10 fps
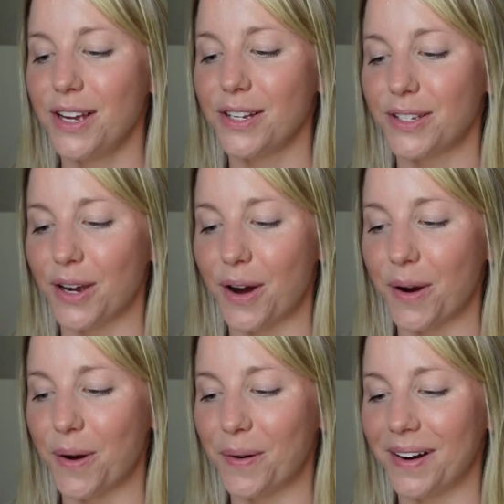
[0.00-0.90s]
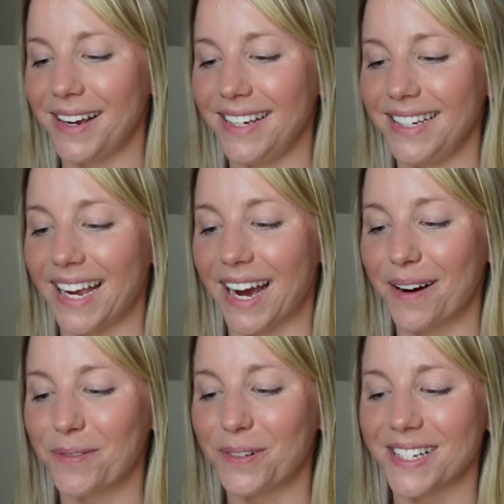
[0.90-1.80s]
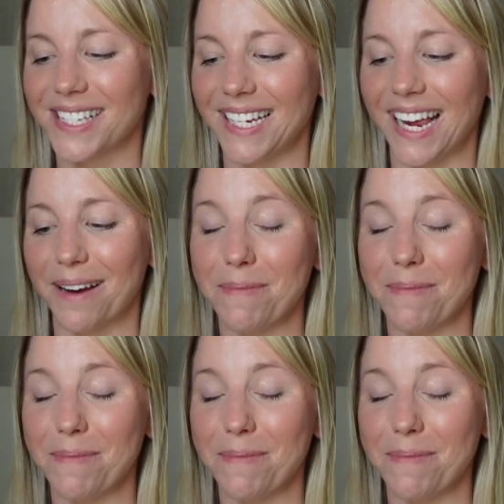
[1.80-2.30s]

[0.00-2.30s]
So yeah, we'll see.